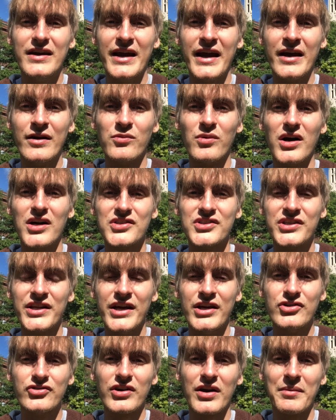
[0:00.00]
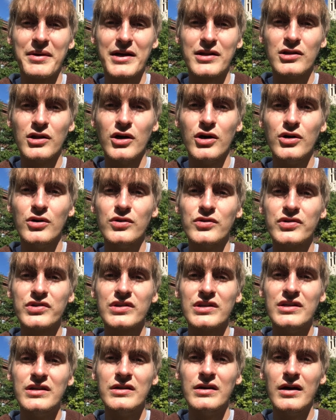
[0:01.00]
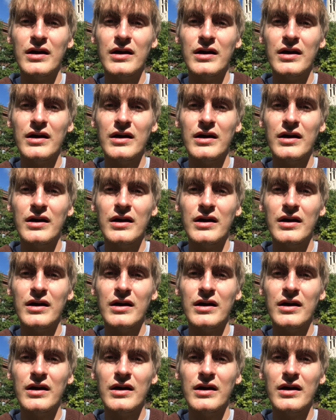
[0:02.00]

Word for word: hand wash and hand dry my clothes.